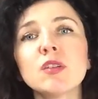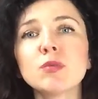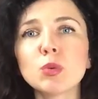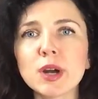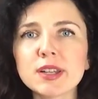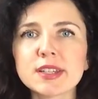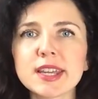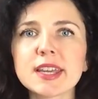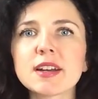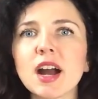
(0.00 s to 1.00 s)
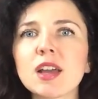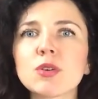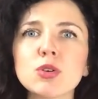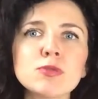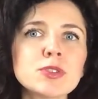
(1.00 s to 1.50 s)
For one day I
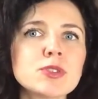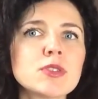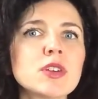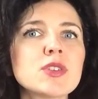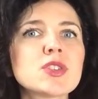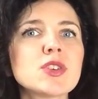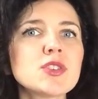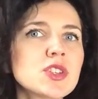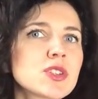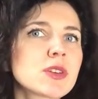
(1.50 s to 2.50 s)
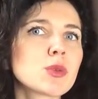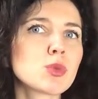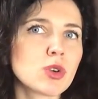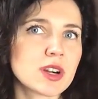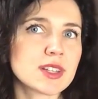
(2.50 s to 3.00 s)
offer to learn 33
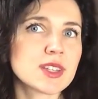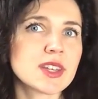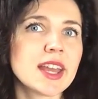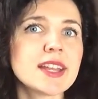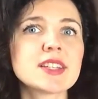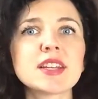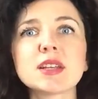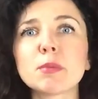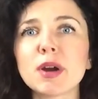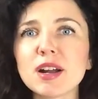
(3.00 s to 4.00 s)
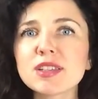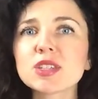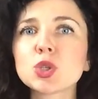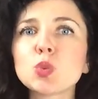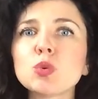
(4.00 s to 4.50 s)
words, and in a
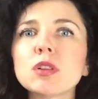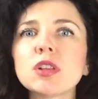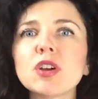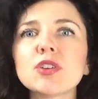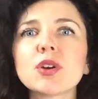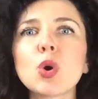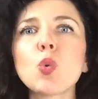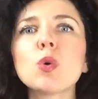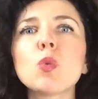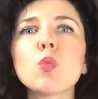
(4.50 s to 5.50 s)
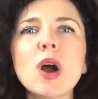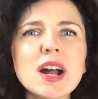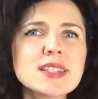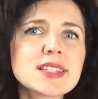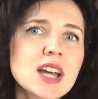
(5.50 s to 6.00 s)
month you will learn over
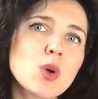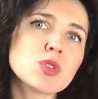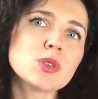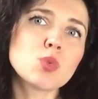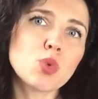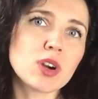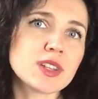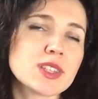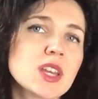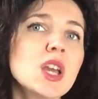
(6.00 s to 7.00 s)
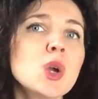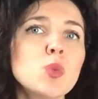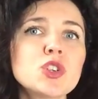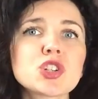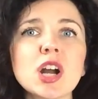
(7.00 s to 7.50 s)
1,000 words,
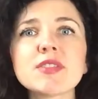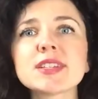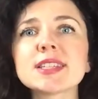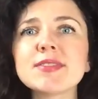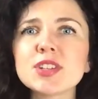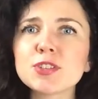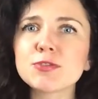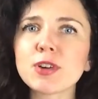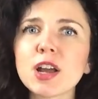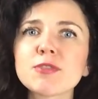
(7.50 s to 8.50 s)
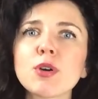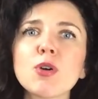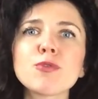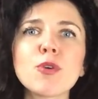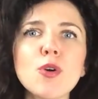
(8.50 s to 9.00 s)
which cover 75%
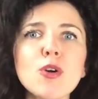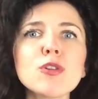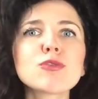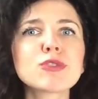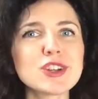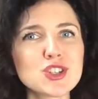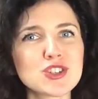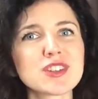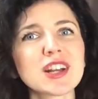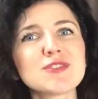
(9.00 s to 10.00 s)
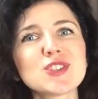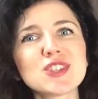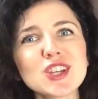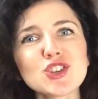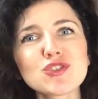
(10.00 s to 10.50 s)
of all Russian
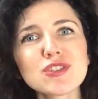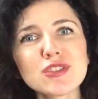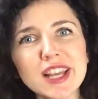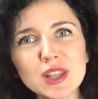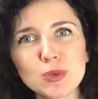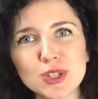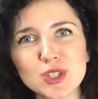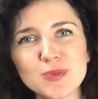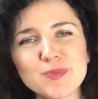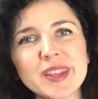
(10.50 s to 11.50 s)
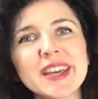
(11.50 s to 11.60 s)
conversational language.